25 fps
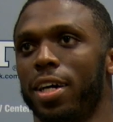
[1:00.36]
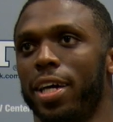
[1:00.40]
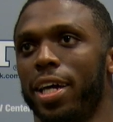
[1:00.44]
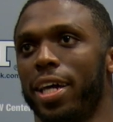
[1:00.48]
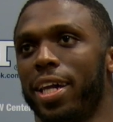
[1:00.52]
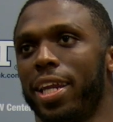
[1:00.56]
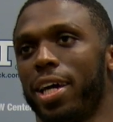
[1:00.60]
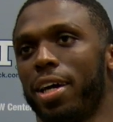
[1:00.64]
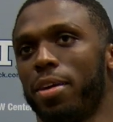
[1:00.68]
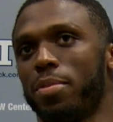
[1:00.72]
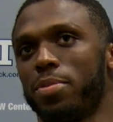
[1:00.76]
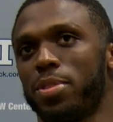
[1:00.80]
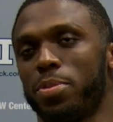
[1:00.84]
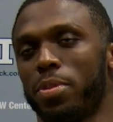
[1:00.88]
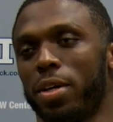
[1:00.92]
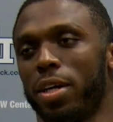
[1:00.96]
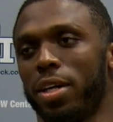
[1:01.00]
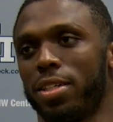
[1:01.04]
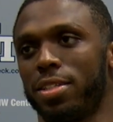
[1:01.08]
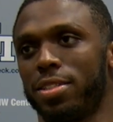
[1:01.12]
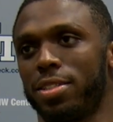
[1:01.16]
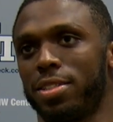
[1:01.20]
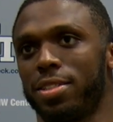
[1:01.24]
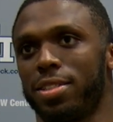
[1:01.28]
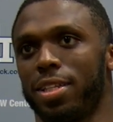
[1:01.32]
it helps
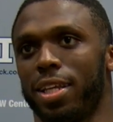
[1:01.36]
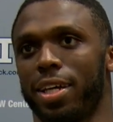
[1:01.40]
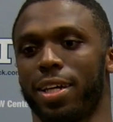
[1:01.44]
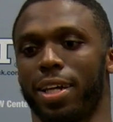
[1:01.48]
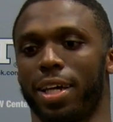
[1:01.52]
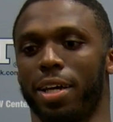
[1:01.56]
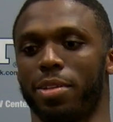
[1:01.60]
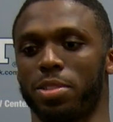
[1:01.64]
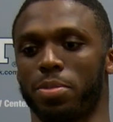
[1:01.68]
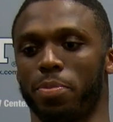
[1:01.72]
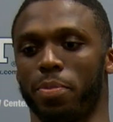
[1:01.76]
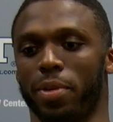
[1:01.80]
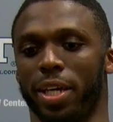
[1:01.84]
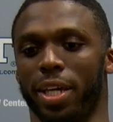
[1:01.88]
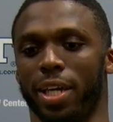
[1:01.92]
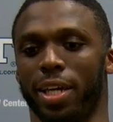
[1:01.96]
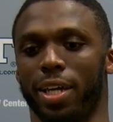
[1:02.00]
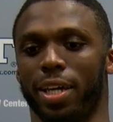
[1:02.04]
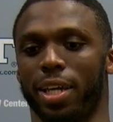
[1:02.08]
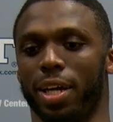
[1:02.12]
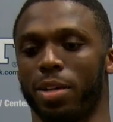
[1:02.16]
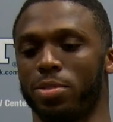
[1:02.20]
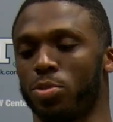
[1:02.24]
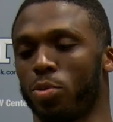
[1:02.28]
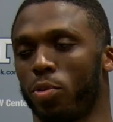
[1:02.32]
us, like it helps
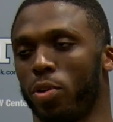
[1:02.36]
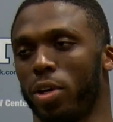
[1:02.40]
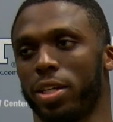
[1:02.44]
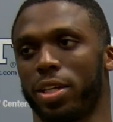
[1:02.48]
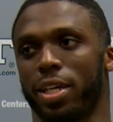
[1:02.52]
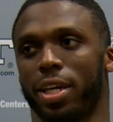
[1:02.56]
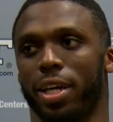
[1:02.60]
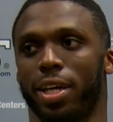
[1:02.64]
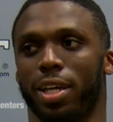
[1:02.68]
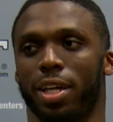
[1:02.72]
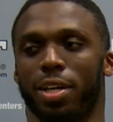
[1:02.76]
me, it helps Wanye,